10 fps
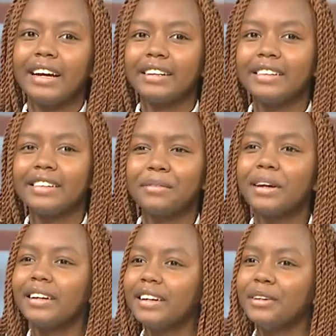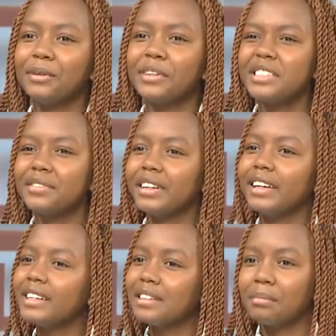And weirdly, you don't even
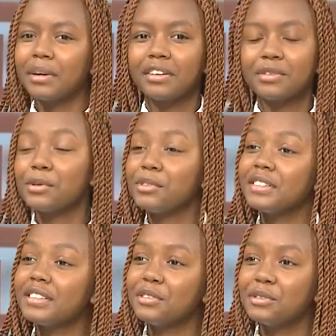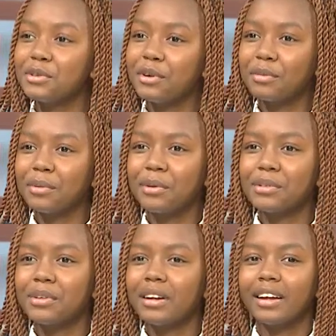get embarrassed, you're just in shock,
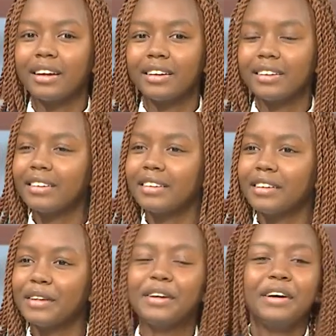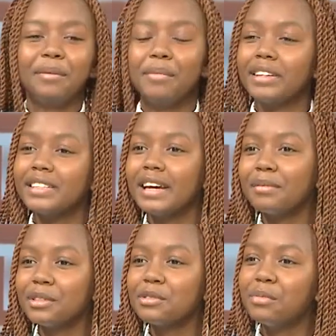because you're like, by the
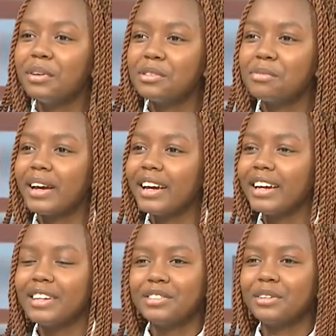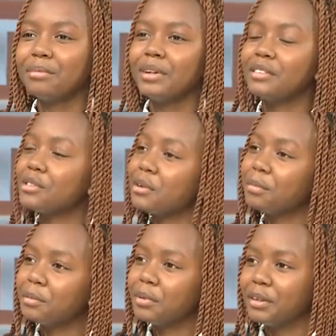time this boy is my age, he'll be
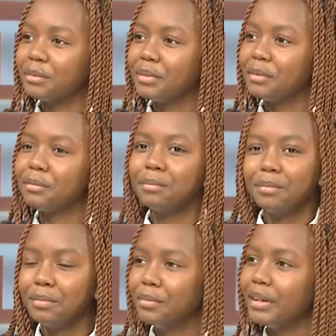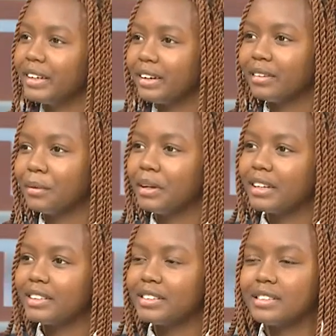unstoppable, he'll be winning the
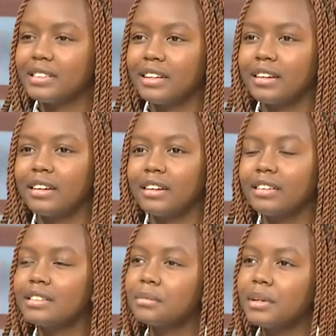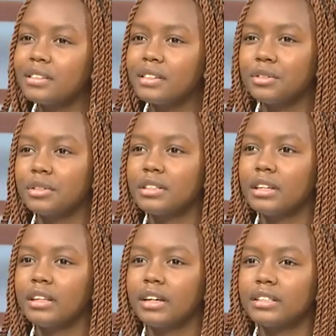worlds. And it's amazing to
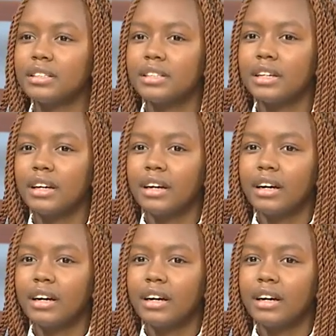see that